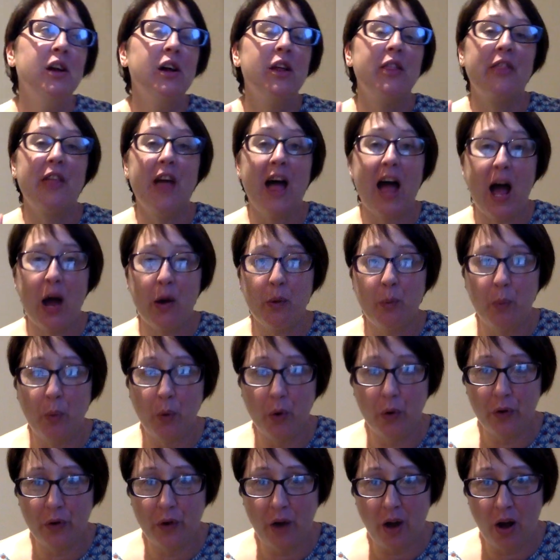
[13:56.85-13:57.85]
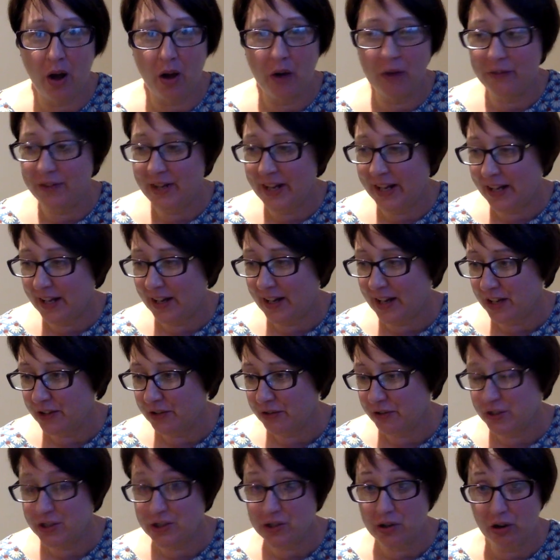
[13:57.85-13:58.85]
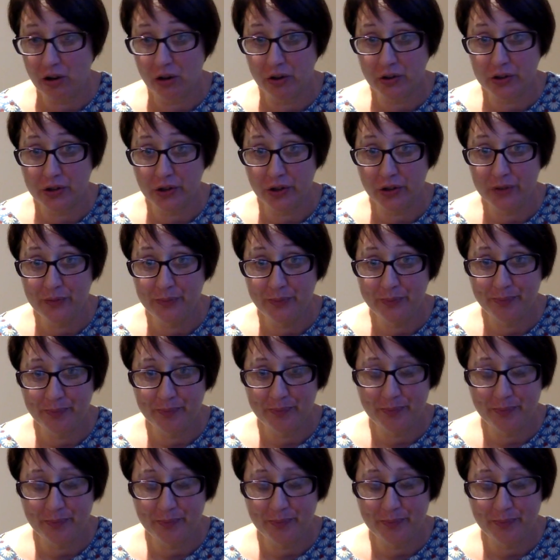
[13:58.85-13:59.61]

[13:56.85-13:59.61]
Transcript: that I won on Nick and Andrea's auction.